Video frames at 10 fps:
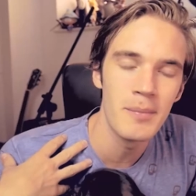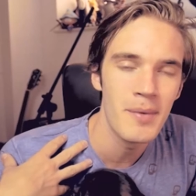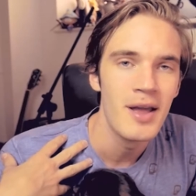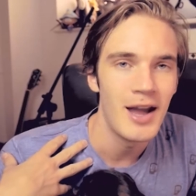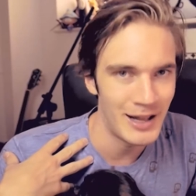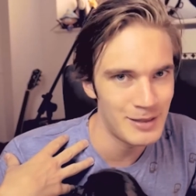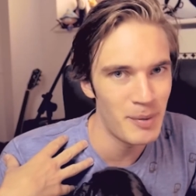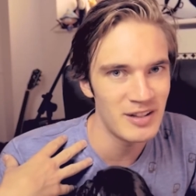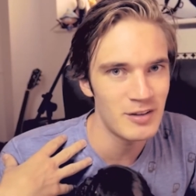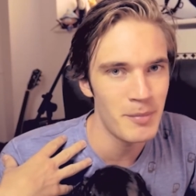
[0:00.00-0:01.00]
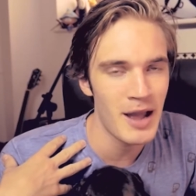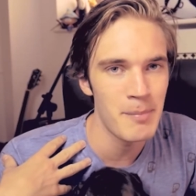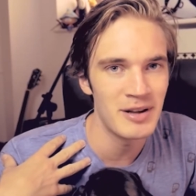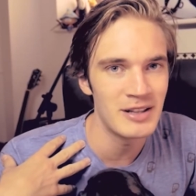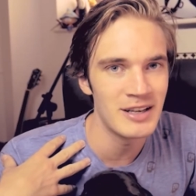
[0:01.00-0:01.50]
them at the best of
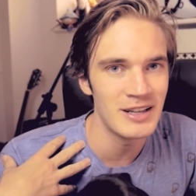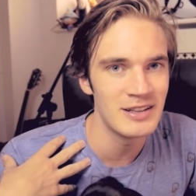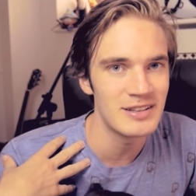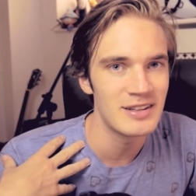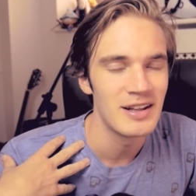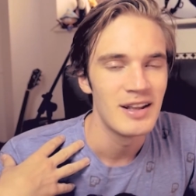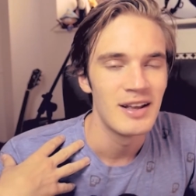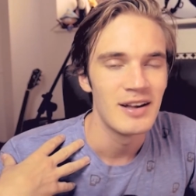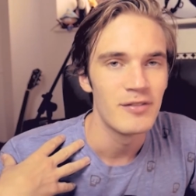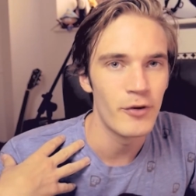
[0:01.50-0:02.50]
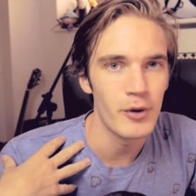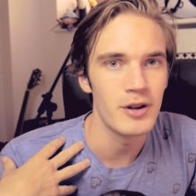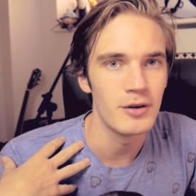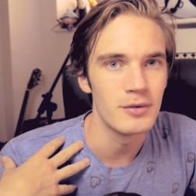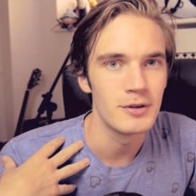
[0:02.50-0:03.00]
my abilities
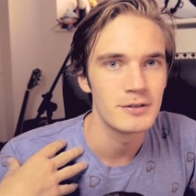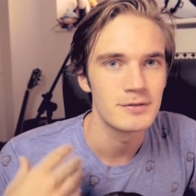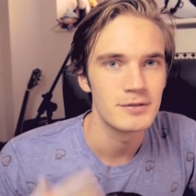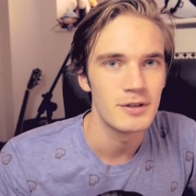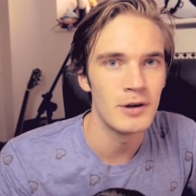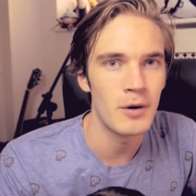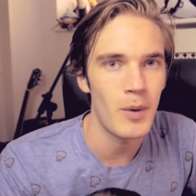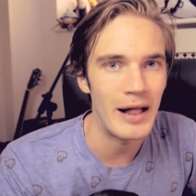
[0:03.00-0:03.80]
for you. You're